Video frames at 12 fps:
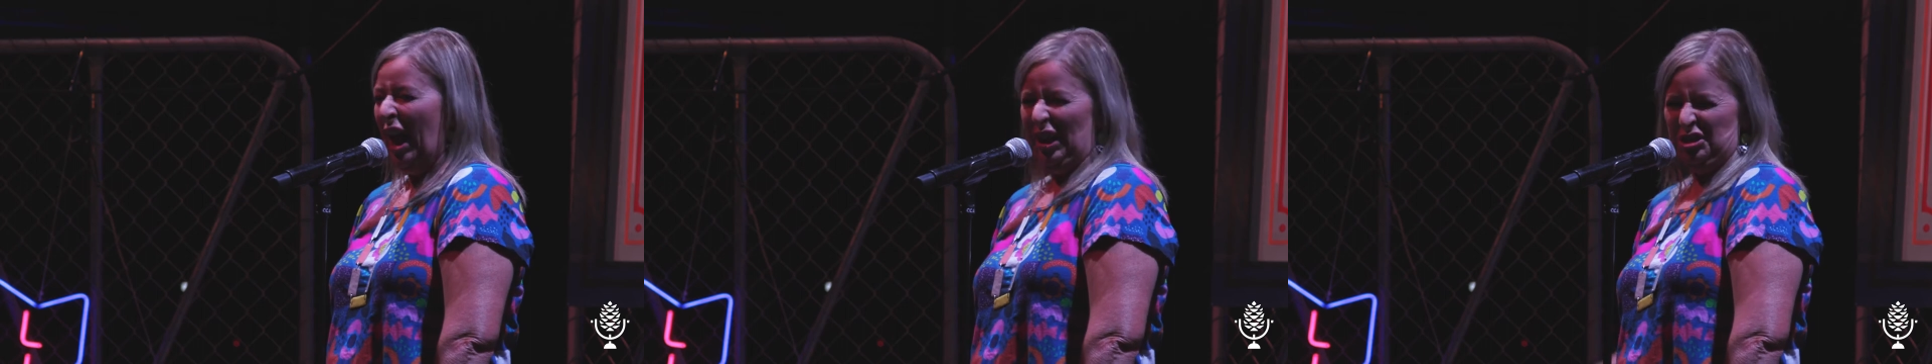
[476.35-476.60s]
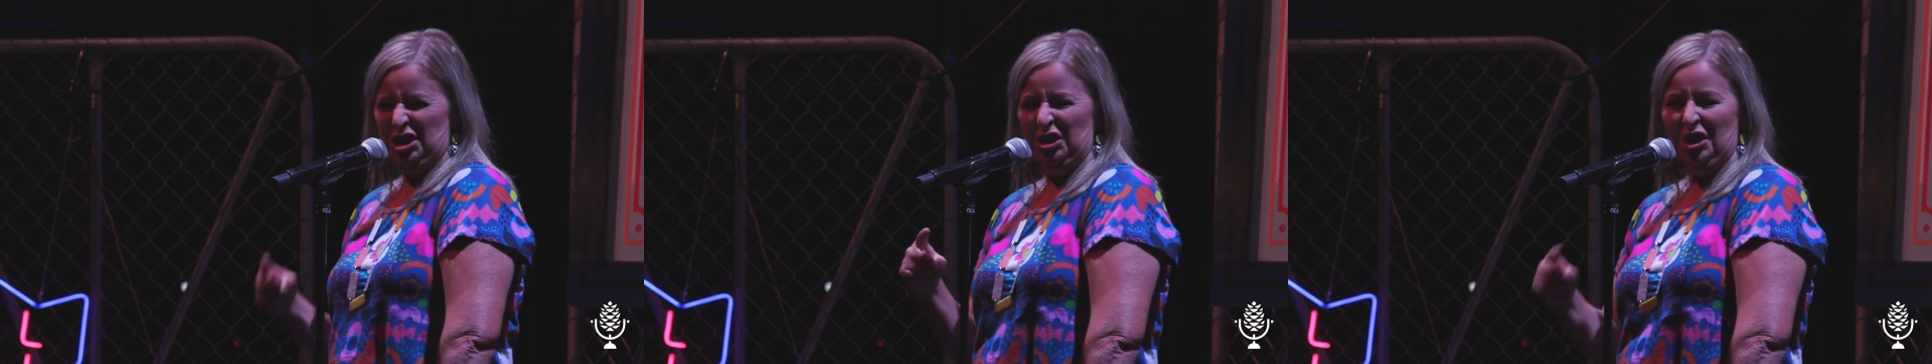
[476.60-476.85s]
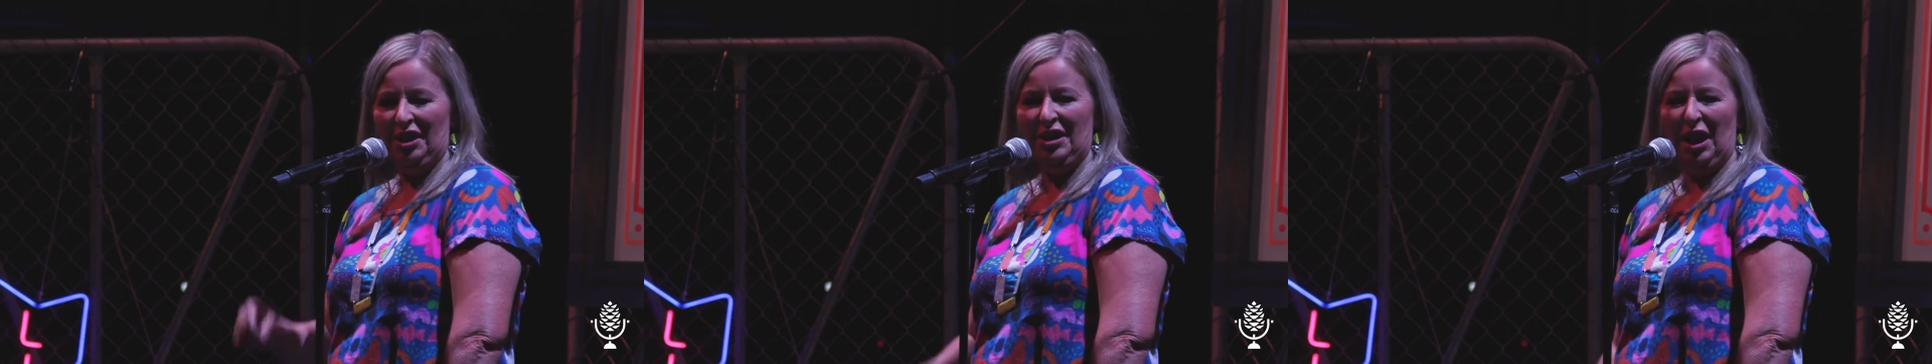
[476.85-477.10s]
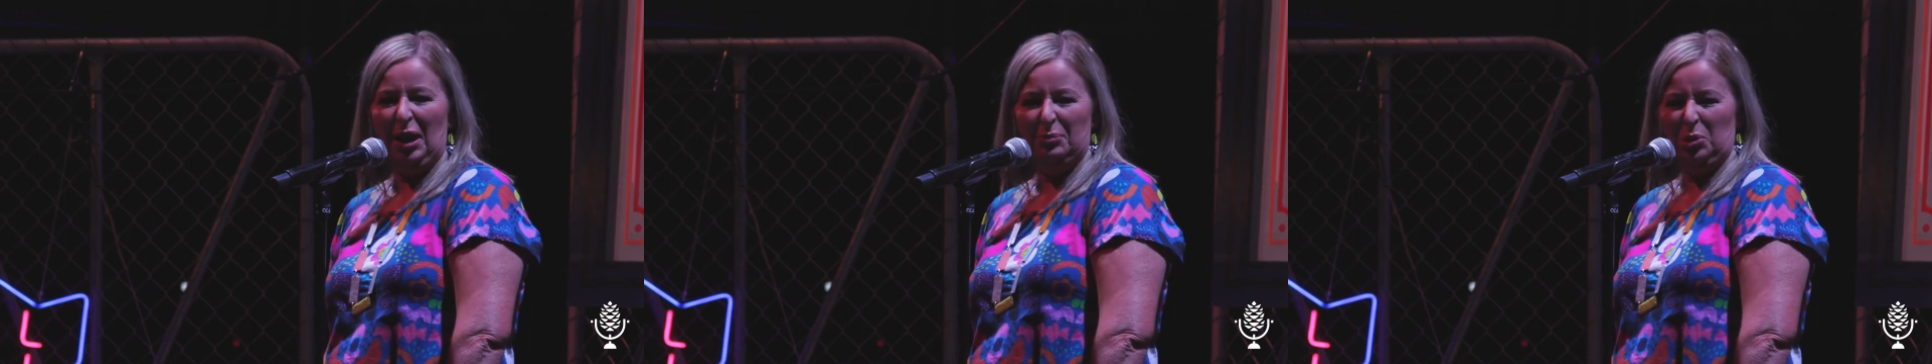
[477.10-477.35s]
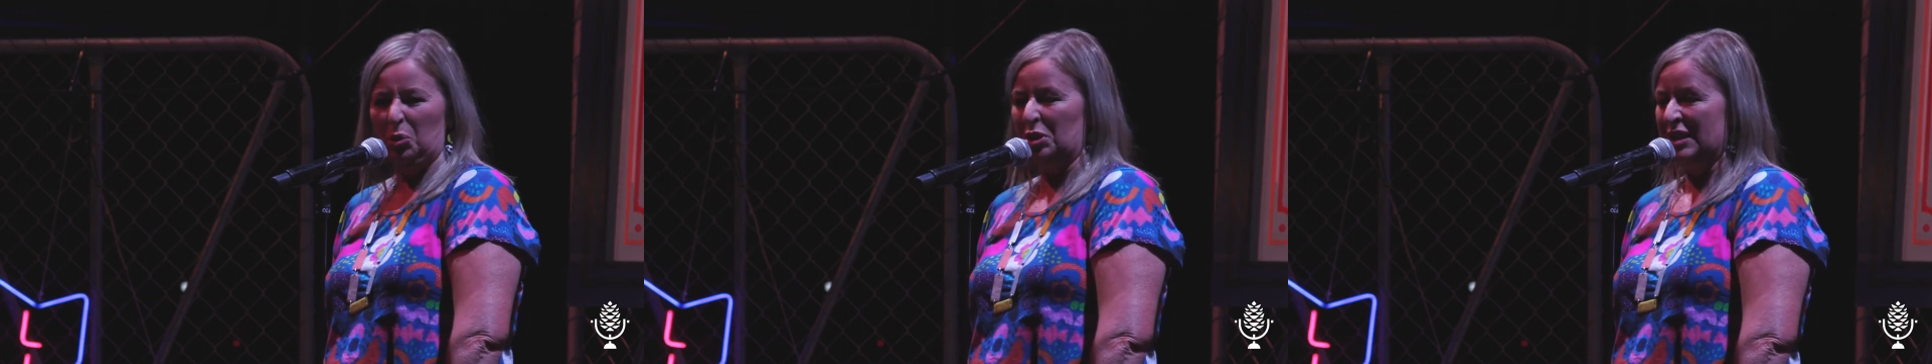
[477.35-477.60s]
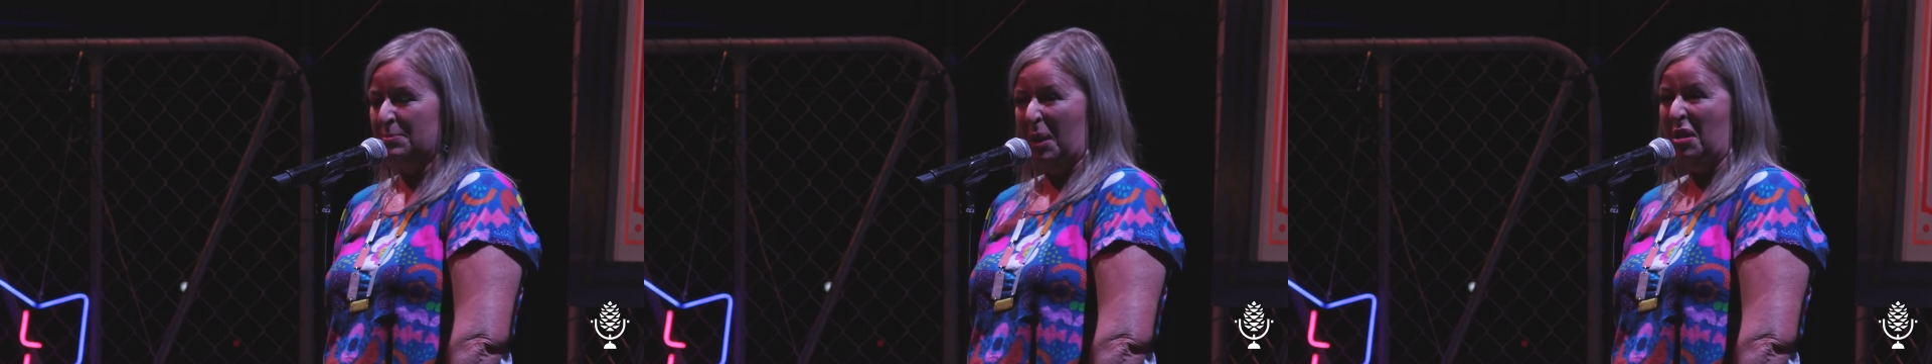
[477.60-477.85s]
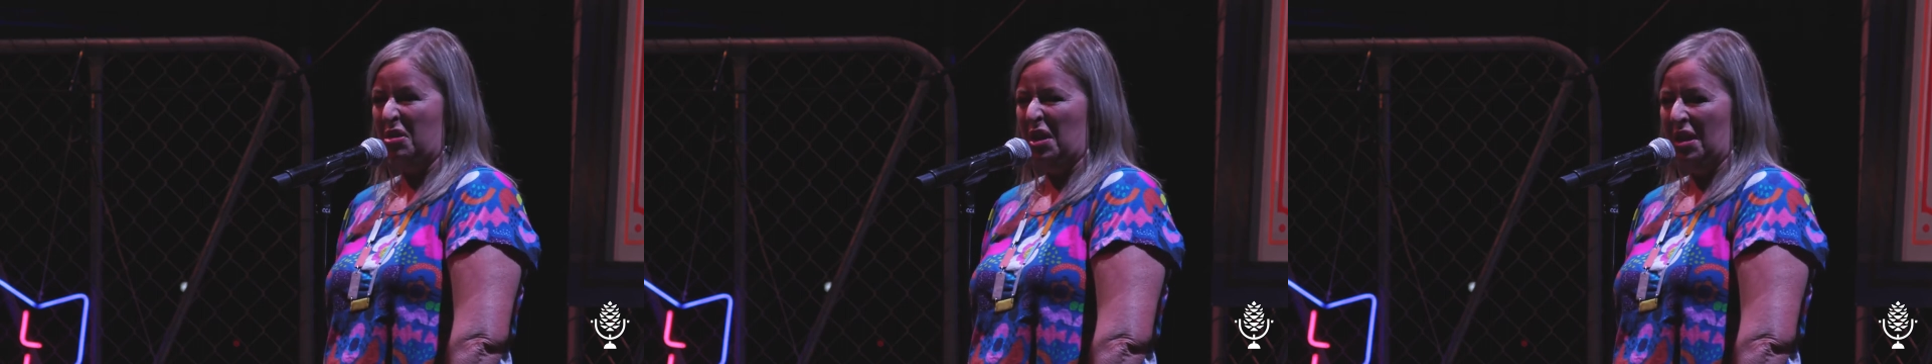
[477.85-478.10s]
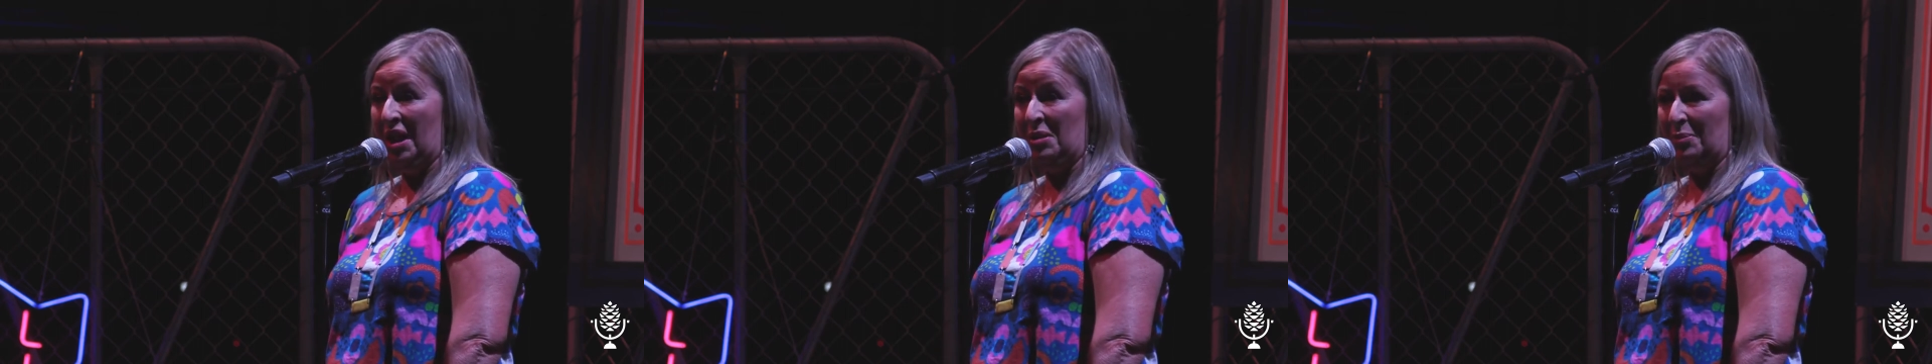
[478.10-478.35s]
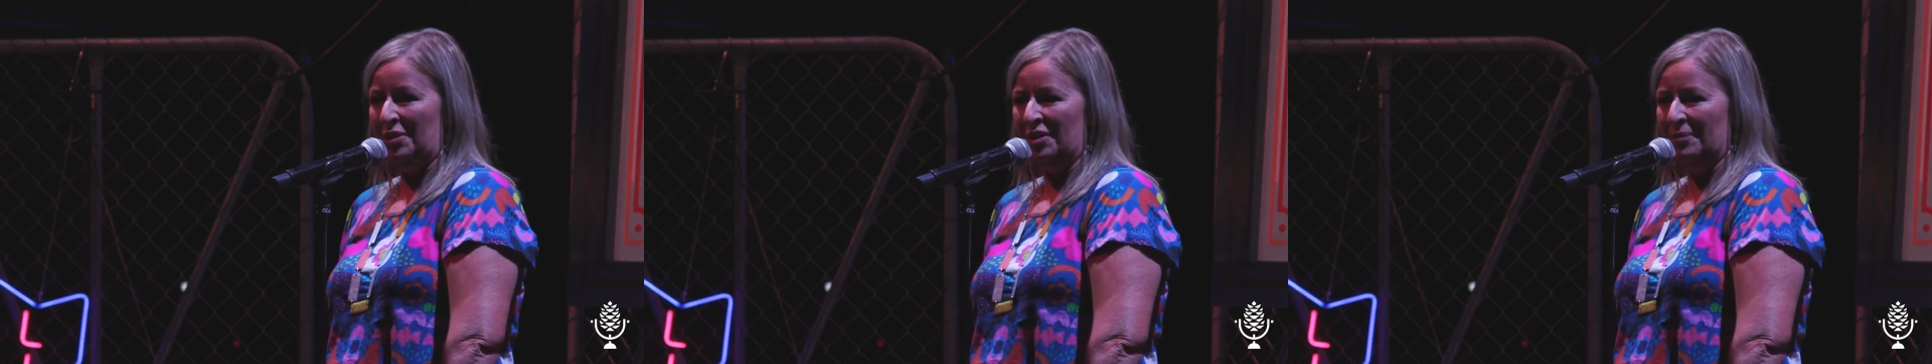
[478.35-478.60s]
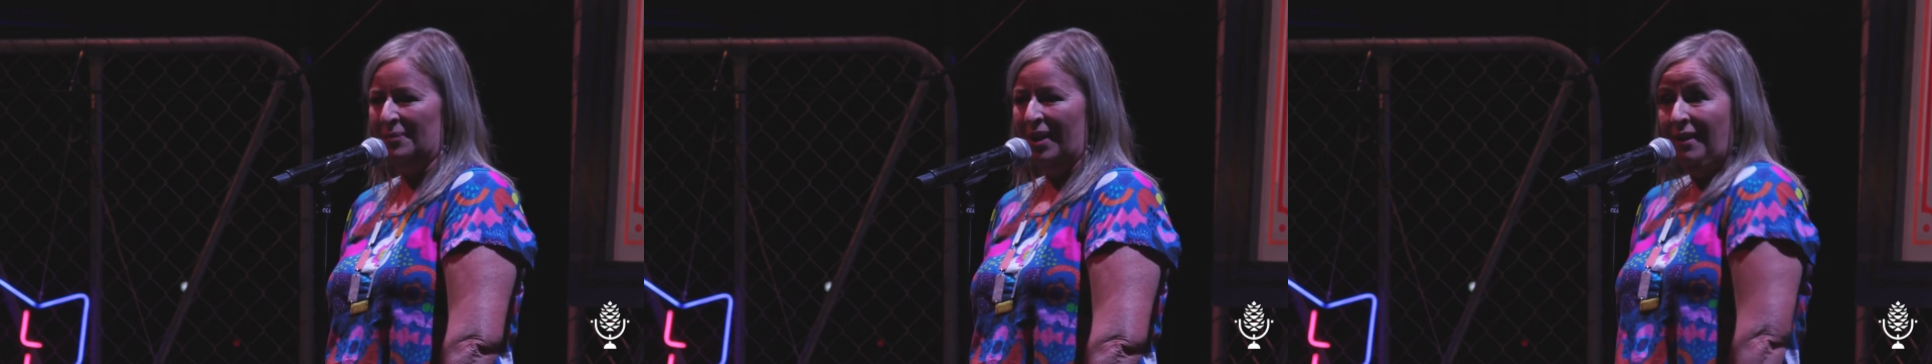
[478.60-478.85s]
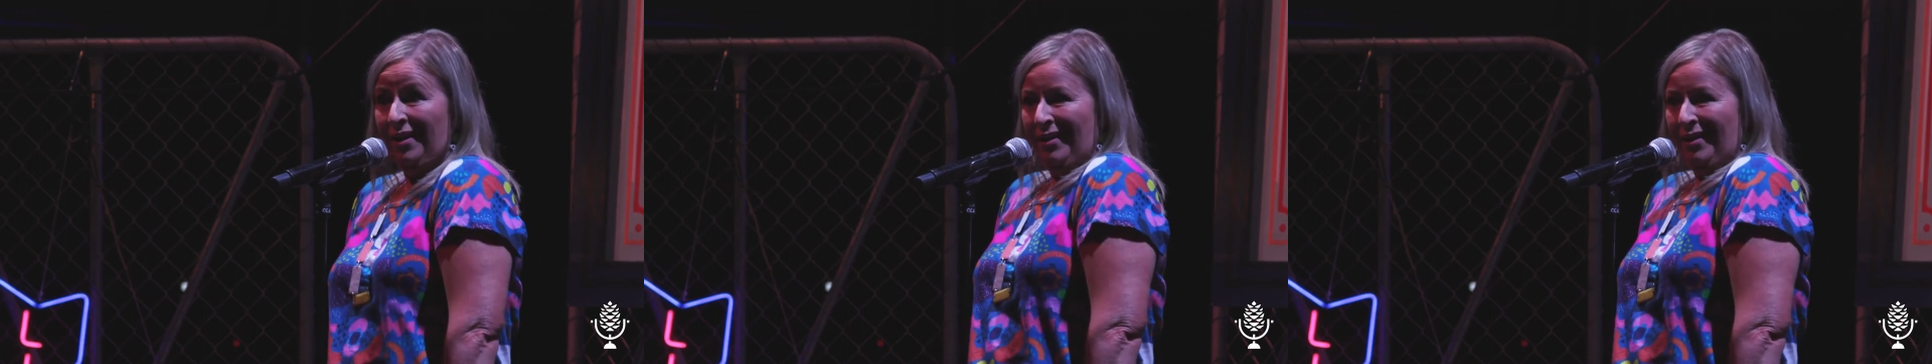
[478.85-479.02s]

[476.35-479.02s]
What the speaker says: and tonight I'm going to spend the night with him.